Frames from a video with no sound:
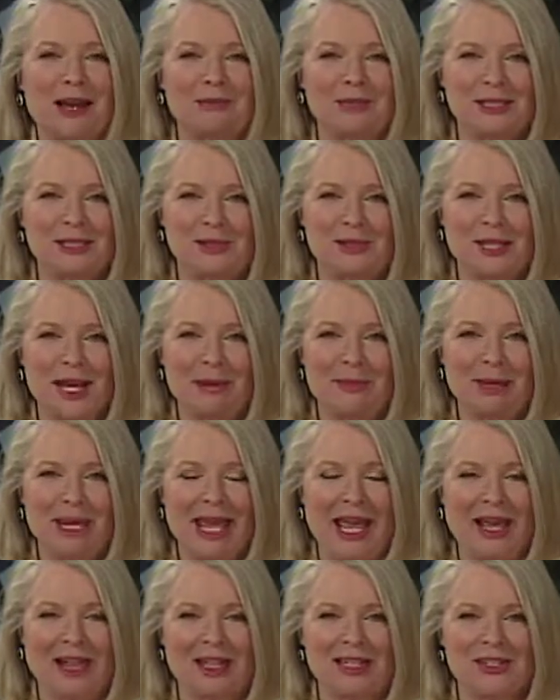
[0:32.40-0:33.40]
I'm Suzanne
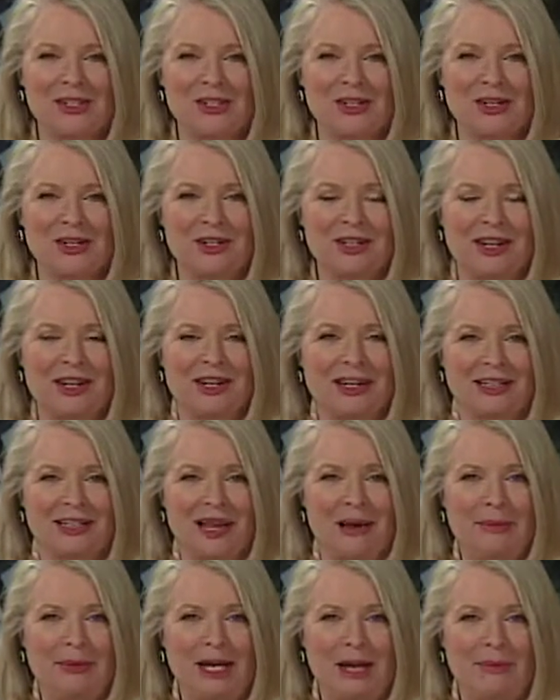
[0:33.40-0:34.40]
McAlister.
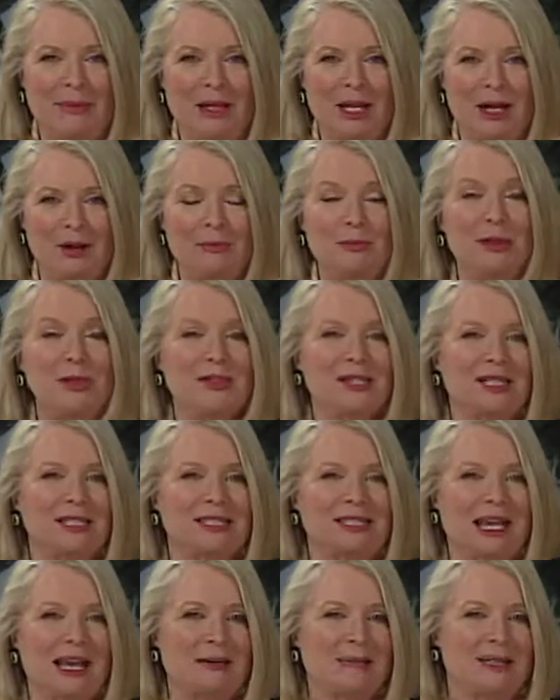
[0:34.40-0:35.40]
Coming up in our music
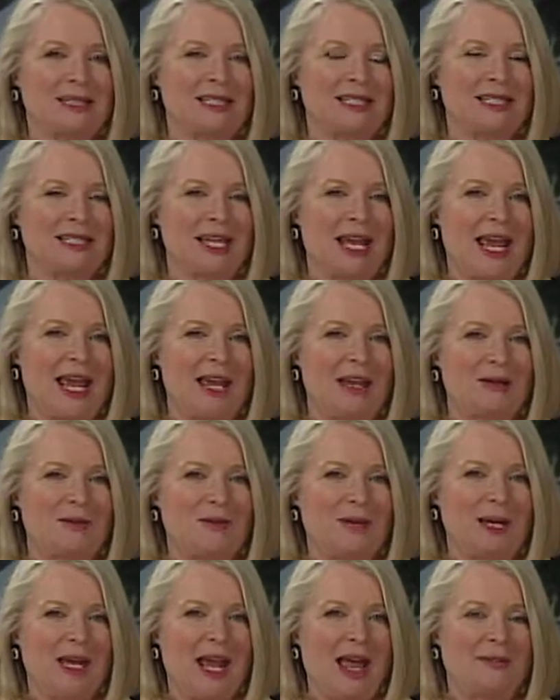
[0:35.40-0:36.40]
segment today,
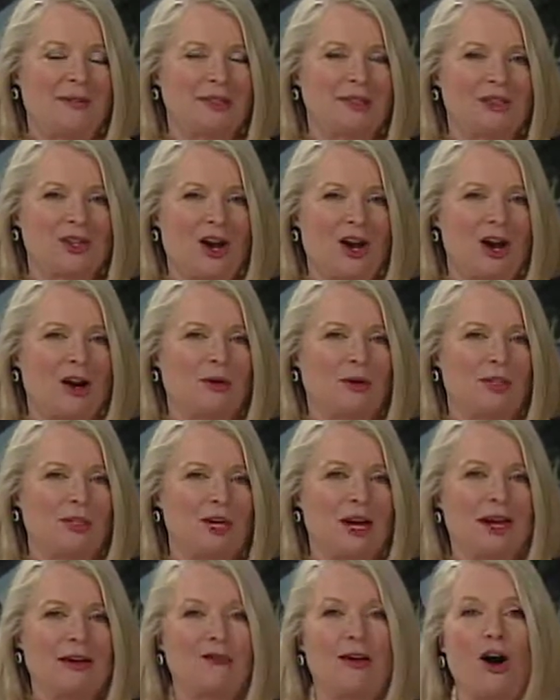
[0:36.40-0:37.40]
we have a song which
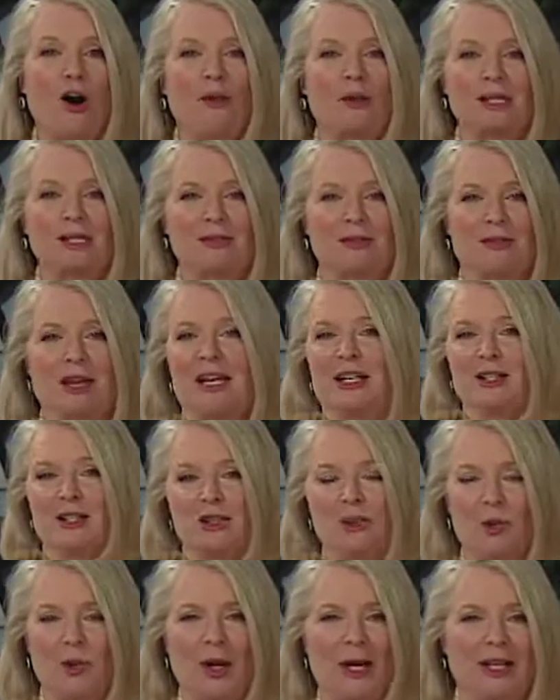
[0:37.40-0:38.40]
I've always
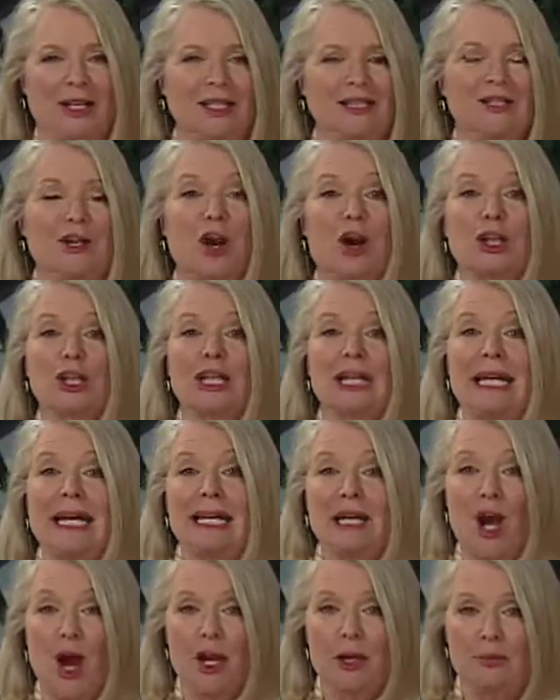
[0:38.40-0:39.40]
enjoyed. It's called
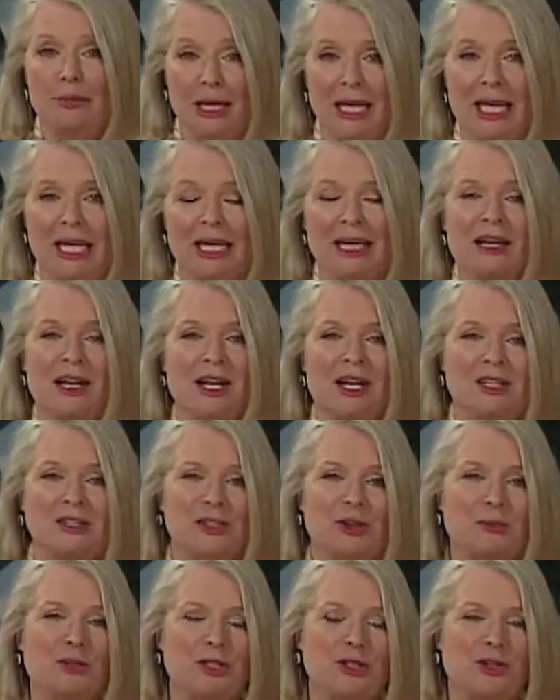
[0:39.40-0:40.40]
Lean On Me.
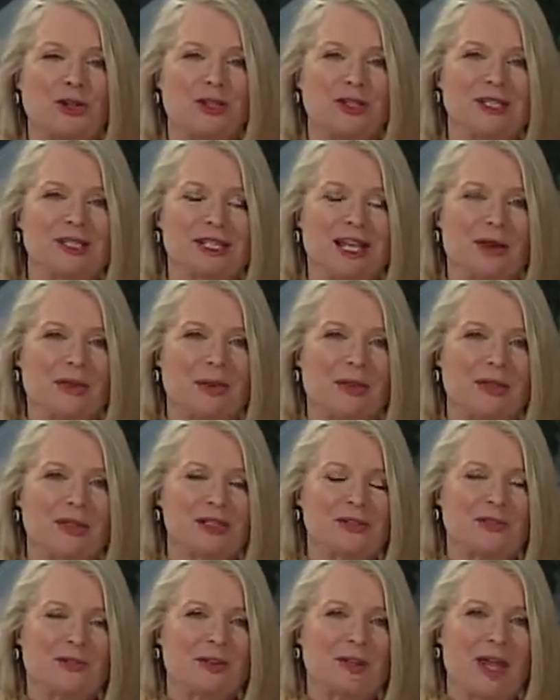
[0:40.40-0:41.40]
So be sure and stay with
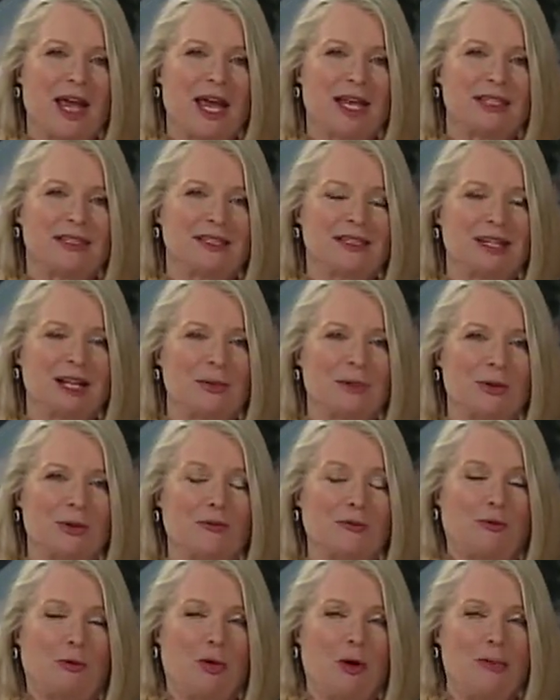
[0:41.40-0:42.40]
us for that
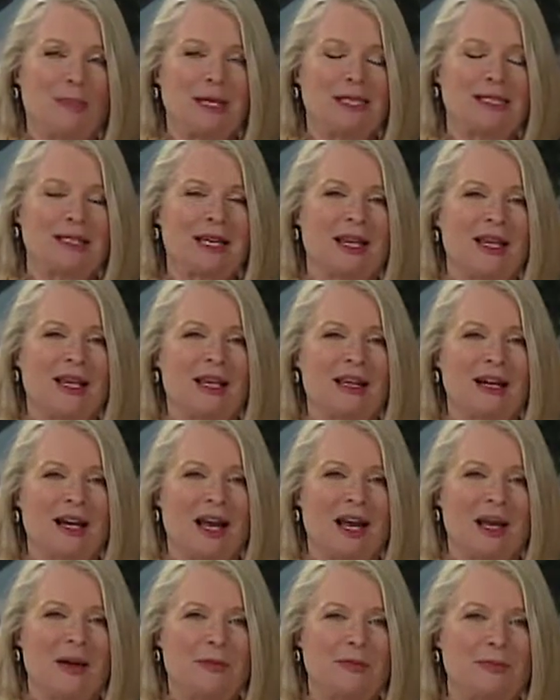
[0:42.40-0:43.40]
performance.
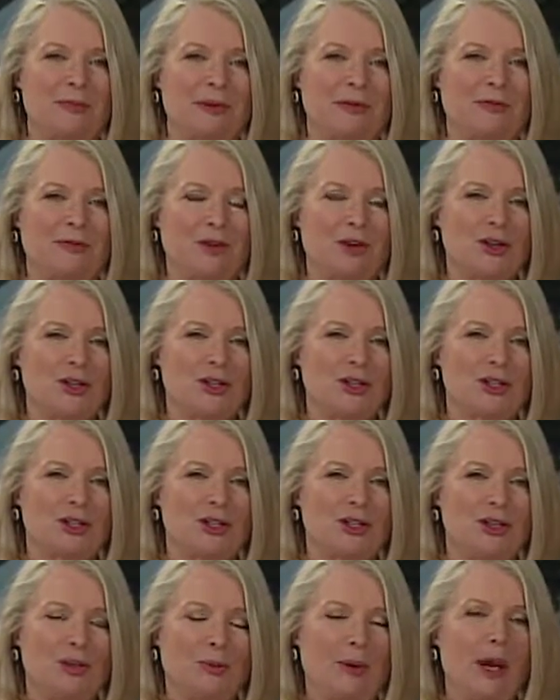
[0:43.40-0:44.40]
But first,
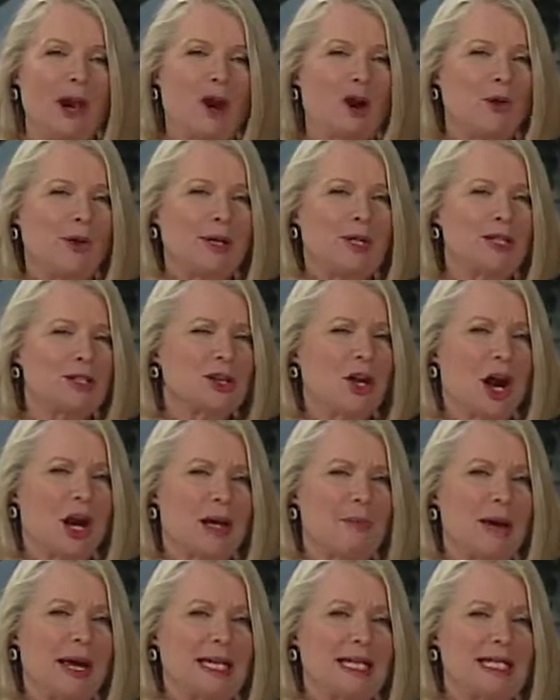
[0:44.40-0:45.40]
we are going to
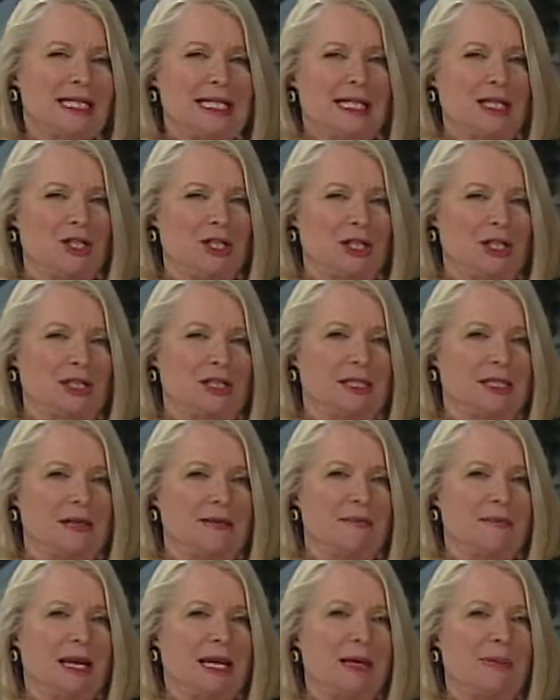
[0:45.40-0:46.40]
talk about addictions,
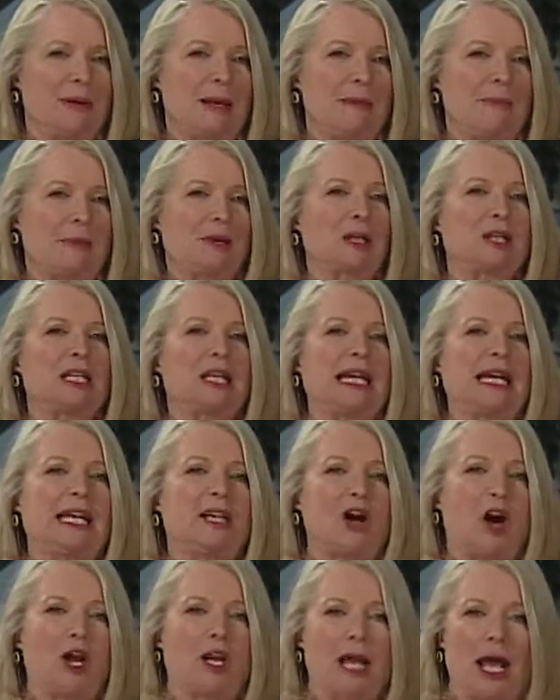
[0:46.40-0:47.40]
and many people
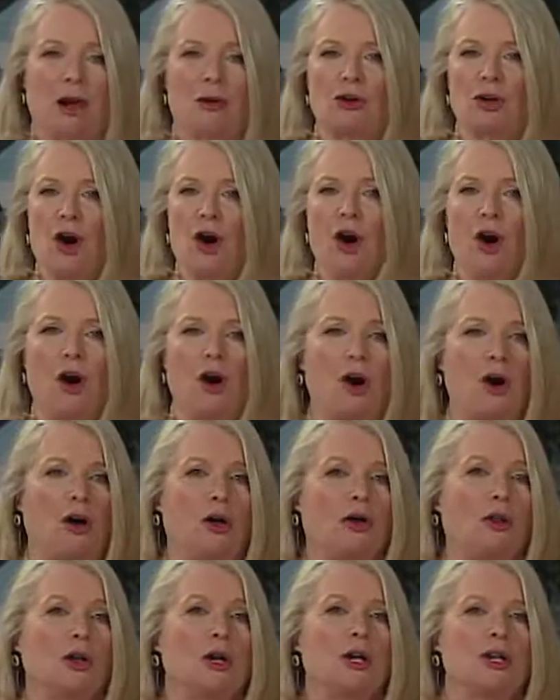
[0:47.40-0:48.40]
lean on
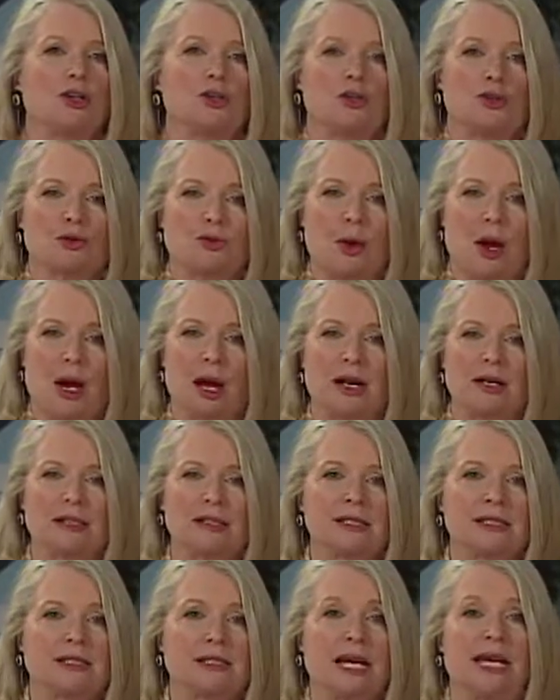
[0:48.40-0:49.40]
alcohol,
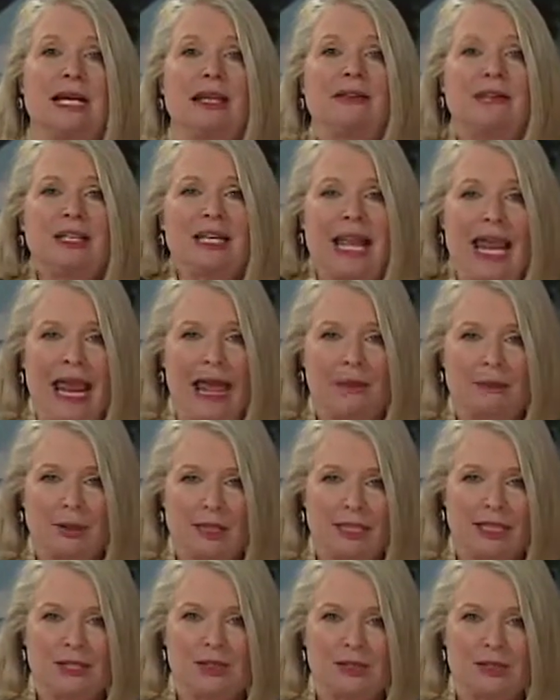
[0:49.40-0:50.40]
drugs, and even
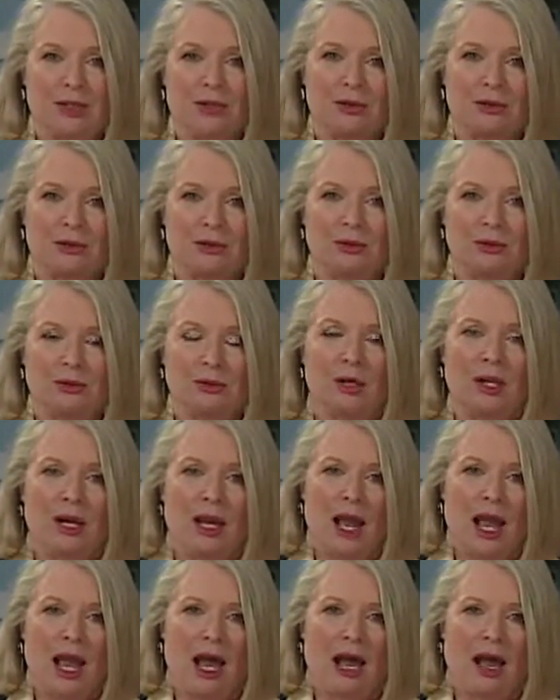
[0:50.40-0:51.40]
gambling to
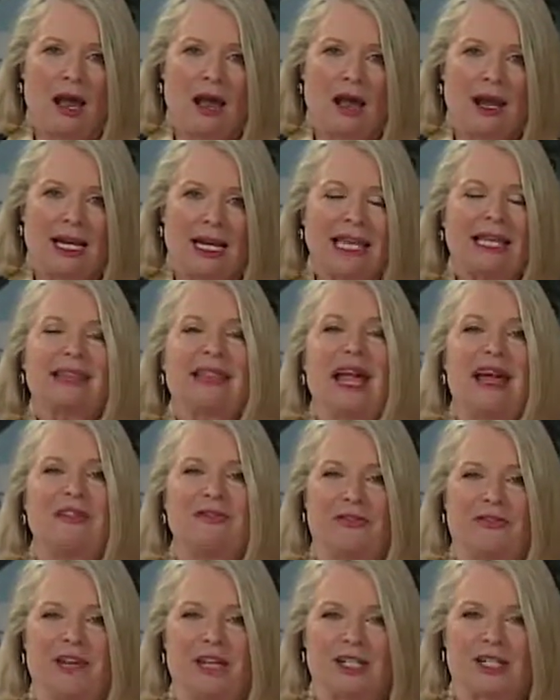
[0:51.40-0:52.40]
get
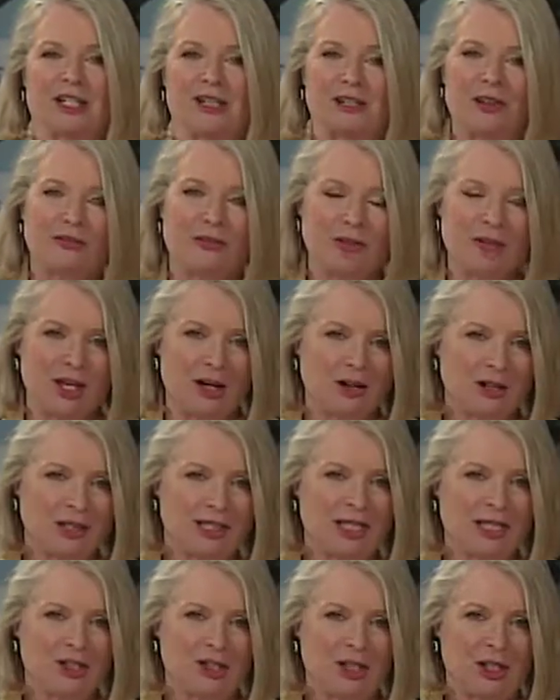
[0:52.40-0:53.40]
that fix for their
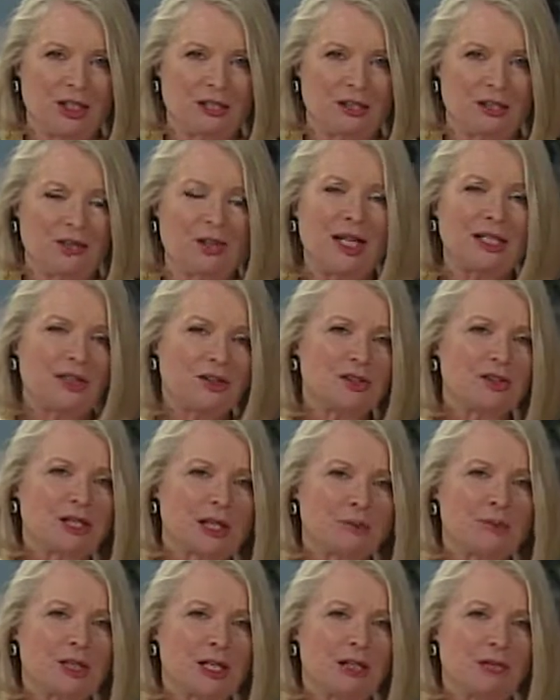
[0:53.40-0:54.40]
addiction. So that's our
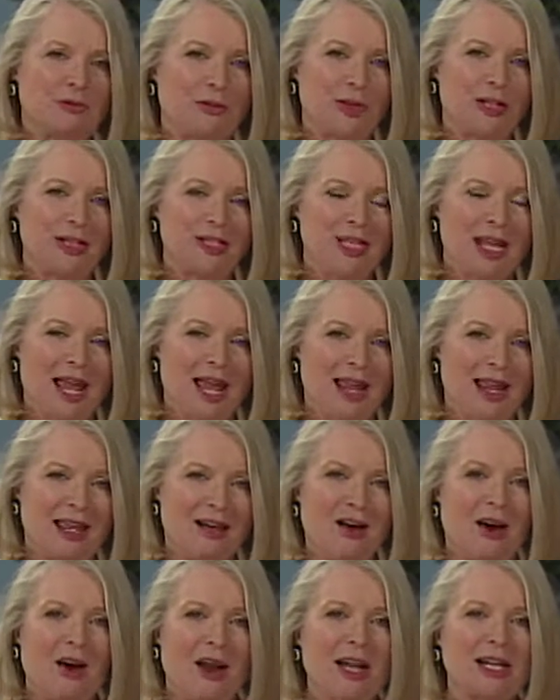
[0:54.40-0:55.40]
subject for today,
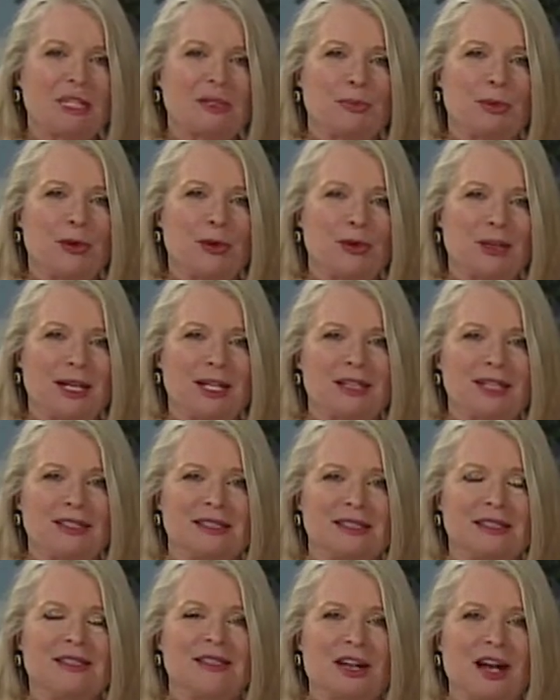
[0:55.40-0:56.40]
and our expert
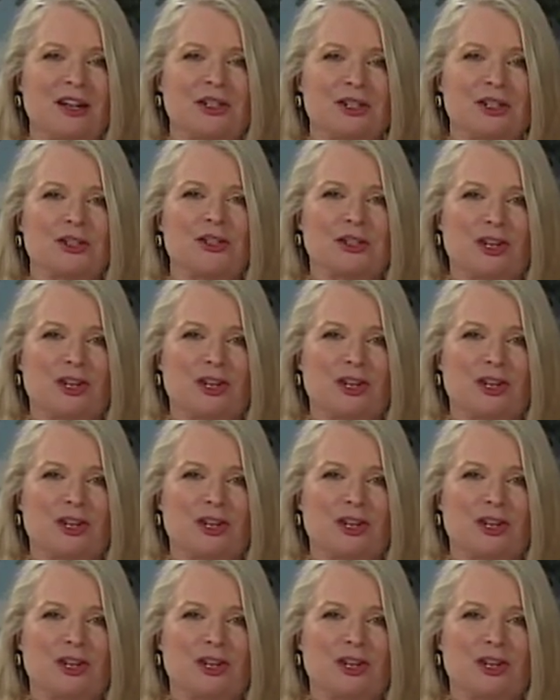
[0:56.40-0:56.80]
is Dr.